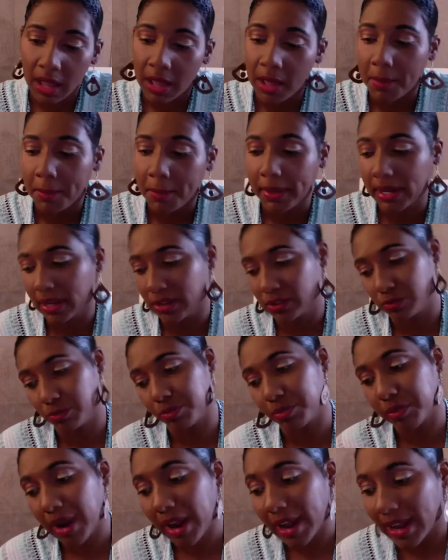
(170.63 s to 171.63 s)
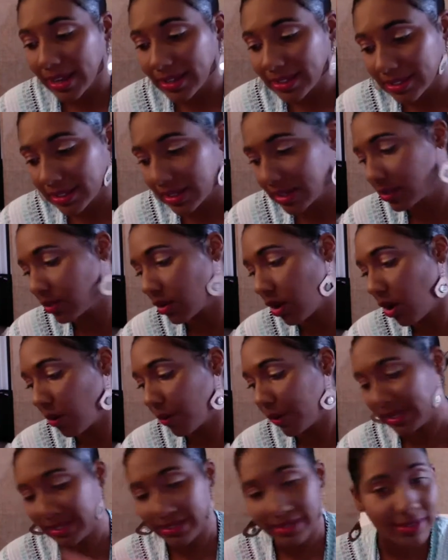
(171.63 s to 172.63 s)
Because press is
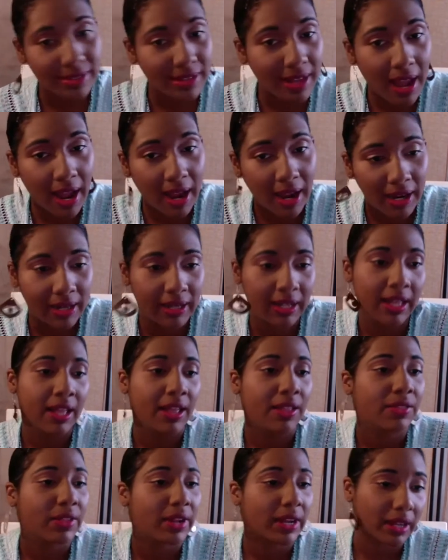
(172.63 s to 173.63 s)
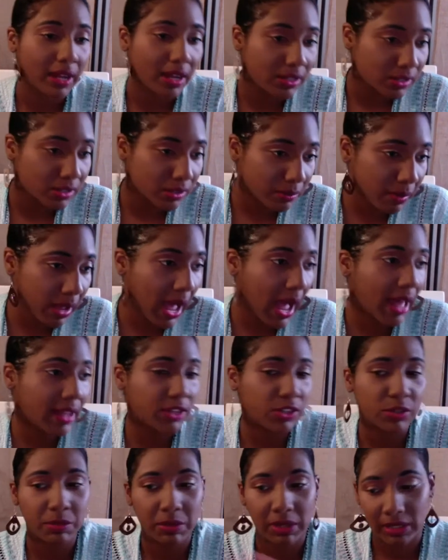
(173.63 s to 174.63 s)
always saying that guns are bad, they
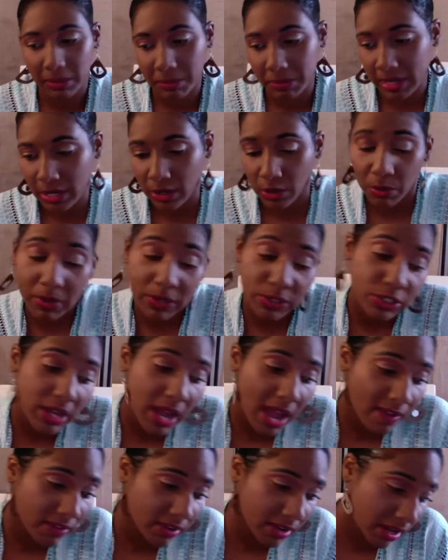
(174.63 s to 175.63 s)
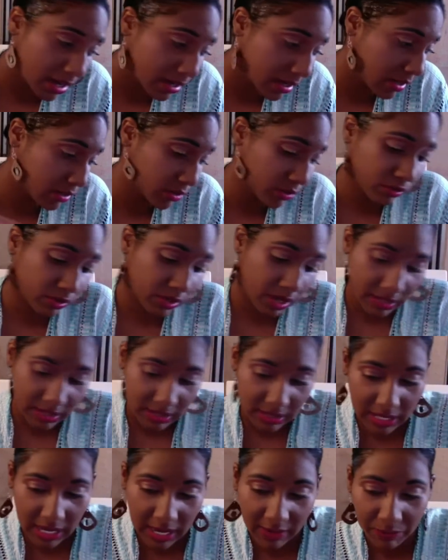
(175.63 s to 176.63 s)
should be eliminated. No one should have a gun, guns are not
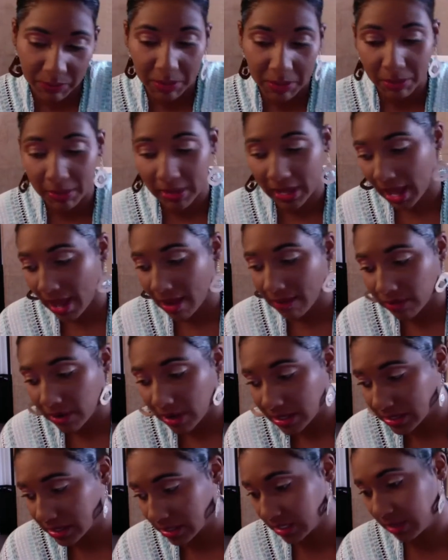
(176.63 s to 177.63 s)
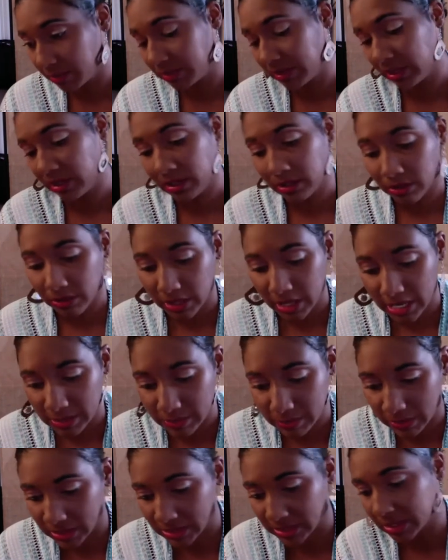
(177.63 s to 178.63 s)
safe. People that have guns end up killing their kids
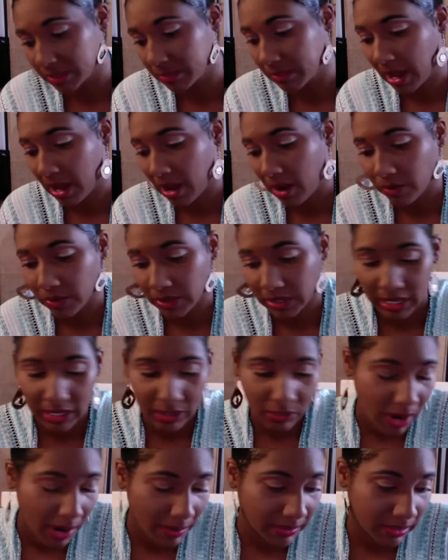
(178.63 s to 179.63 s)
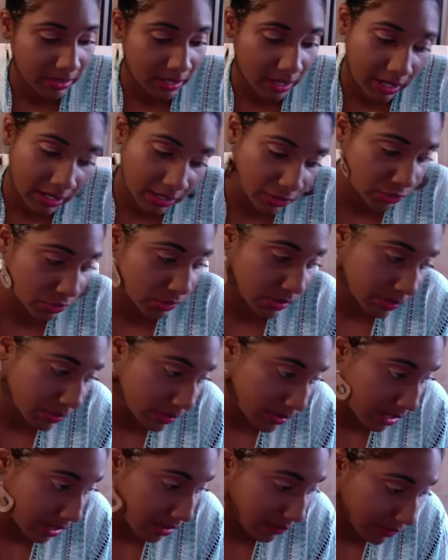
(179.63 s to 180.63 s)
because somehow the kid grabs a gun and shoots
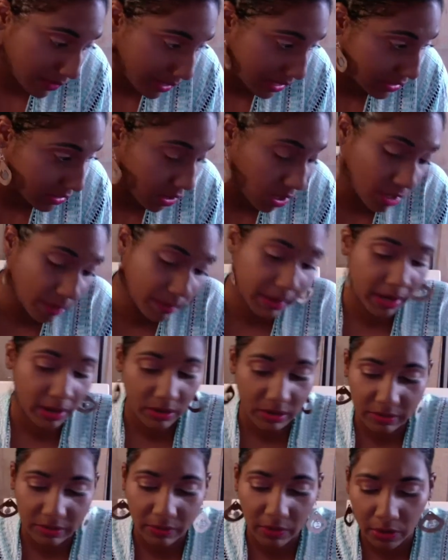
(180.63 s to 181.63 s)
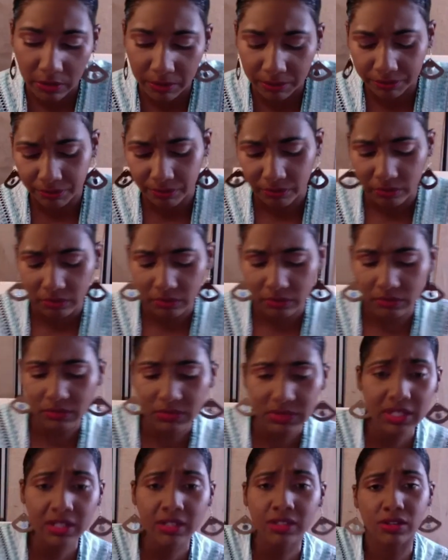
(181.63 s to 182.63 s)
himself, and it's all the parents' fault.
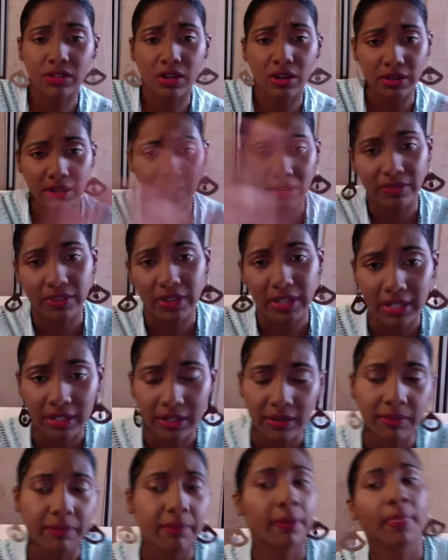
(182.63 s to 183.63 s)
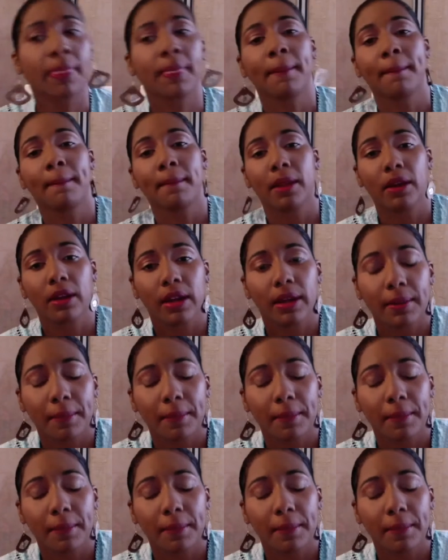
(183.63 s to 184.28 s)
That's all you ever hear, okay?